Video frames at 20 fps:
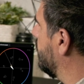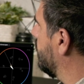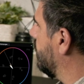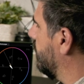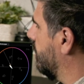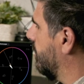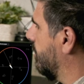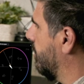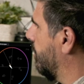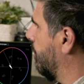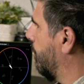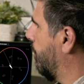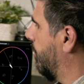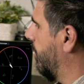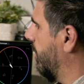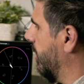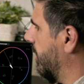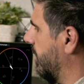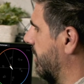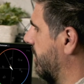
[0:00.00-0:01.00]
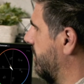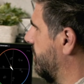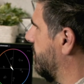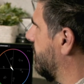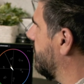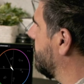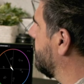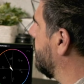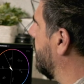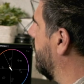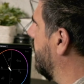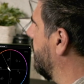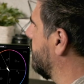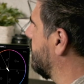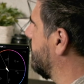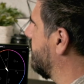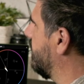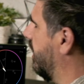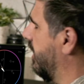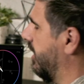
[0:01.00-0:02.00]
just so quickly just kind of
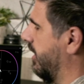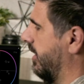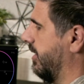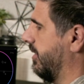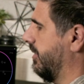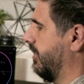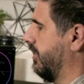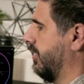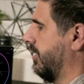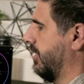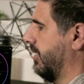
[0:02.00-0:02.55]
setting